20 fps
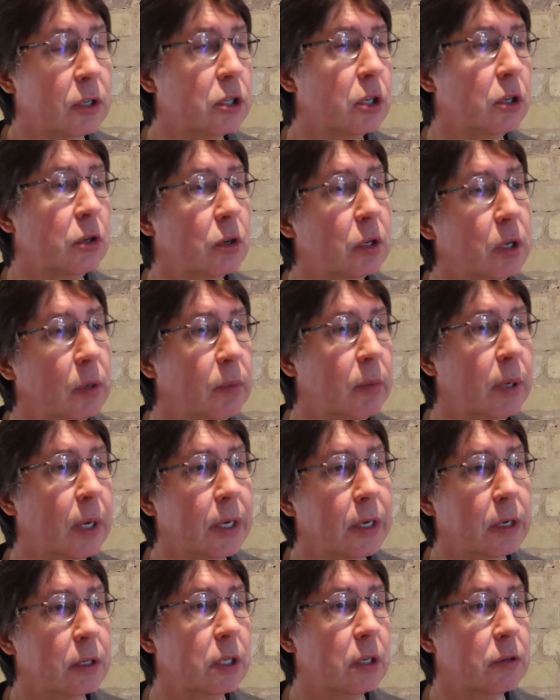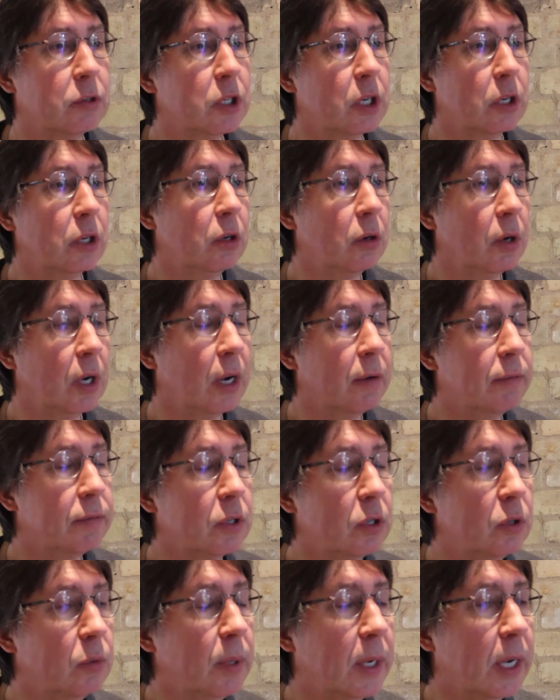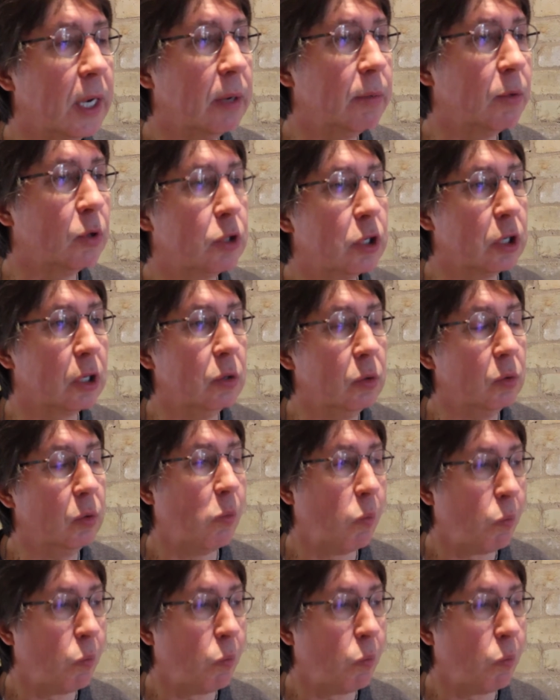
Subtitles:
it's all competitive, so you have to be able to